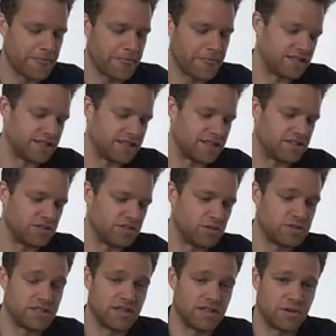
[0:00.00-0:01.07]
Then
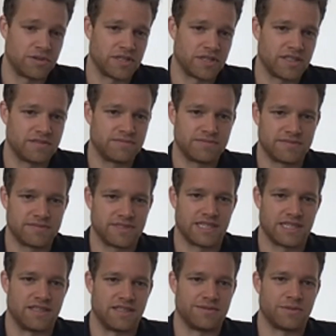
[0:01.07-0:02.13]
who's the owner?
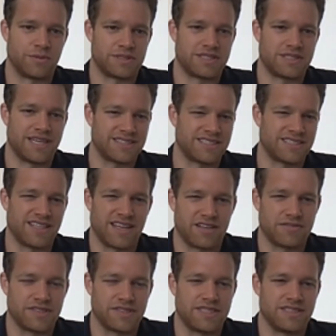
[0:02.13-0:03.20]
Um, what's the S L A
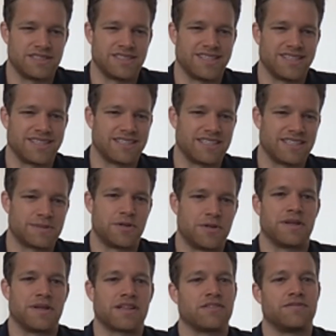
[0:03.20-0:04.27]
of it? Is it like an
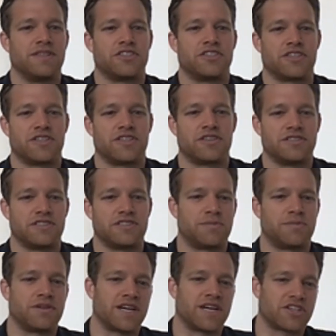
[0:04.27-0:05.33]
experimental feature, or is it a
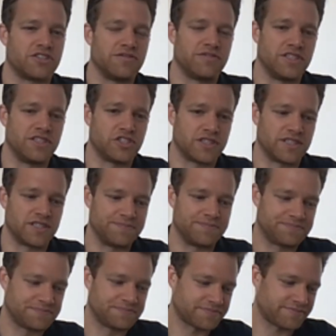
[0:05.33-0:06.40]
production feature?
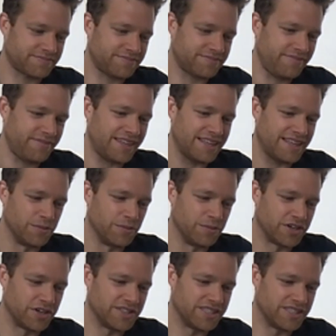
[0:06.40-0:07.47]
What
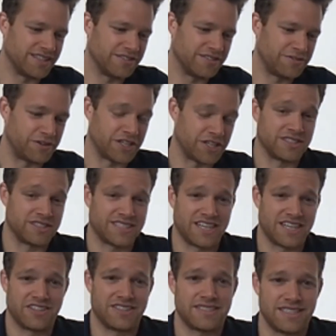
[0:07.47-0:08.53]
are the freshness
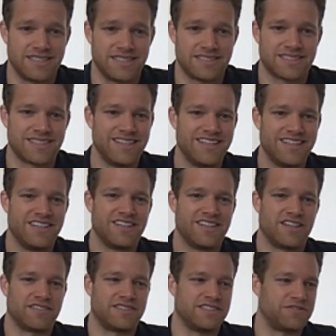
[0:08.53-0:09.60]
guarantees
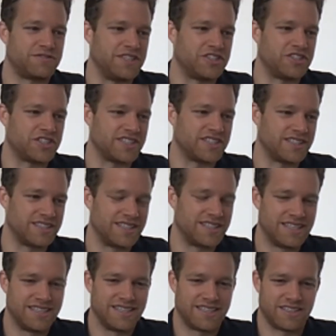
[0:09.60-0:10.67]
of this feature,
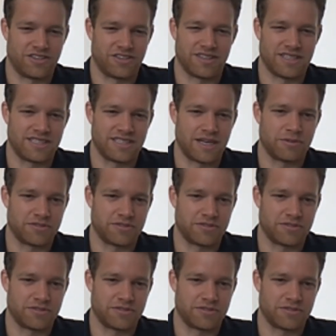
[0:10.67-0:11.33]
and all that type of